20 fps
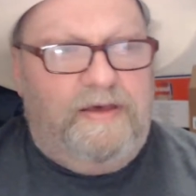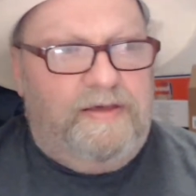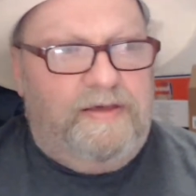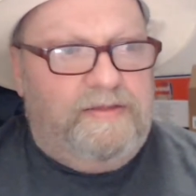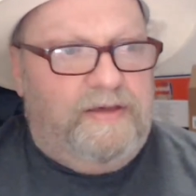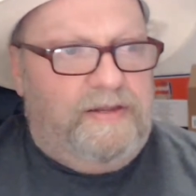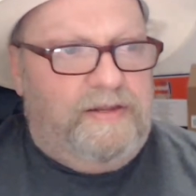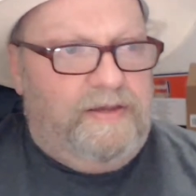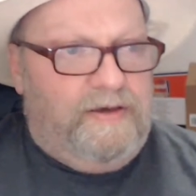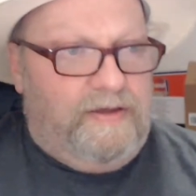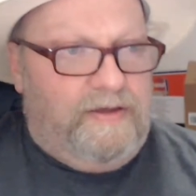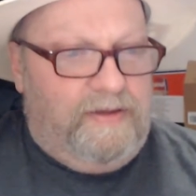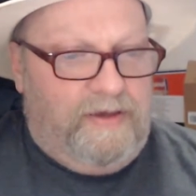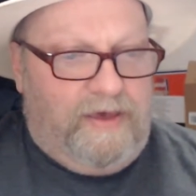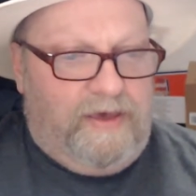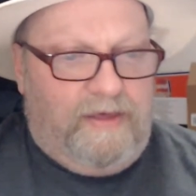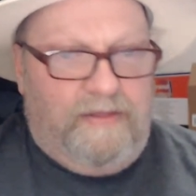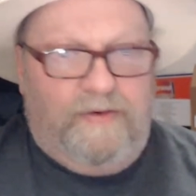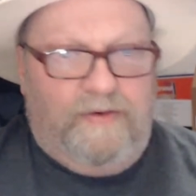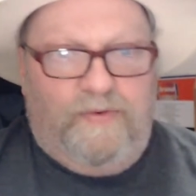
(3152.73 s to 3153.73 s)
Then you're going to
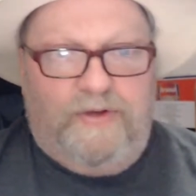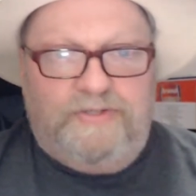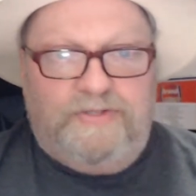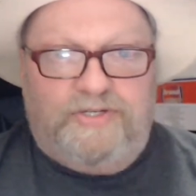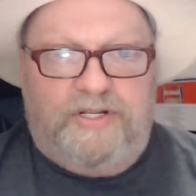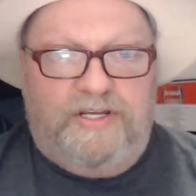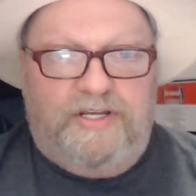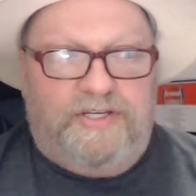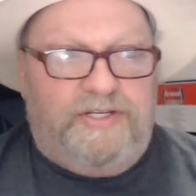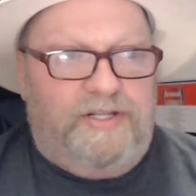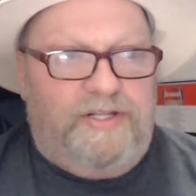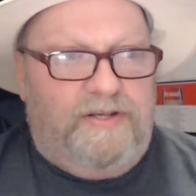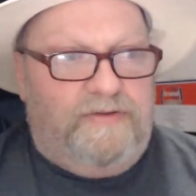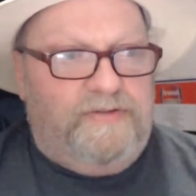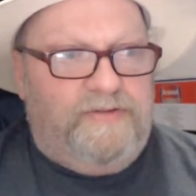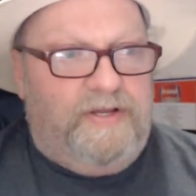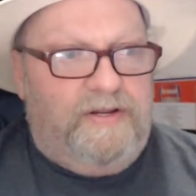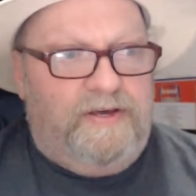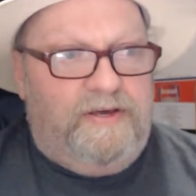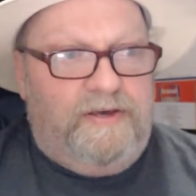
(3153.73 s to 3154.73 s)
get the ones listening on
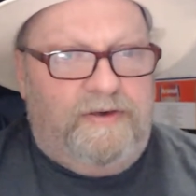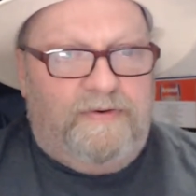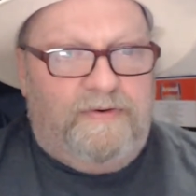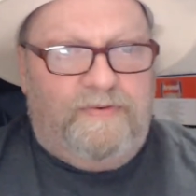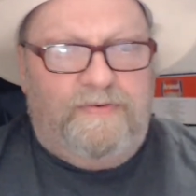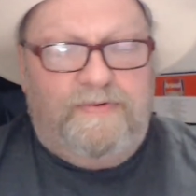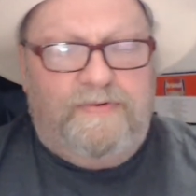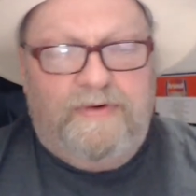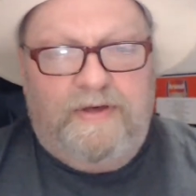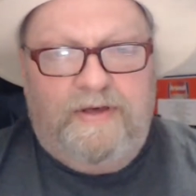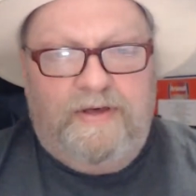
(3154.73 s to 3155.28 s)
the legal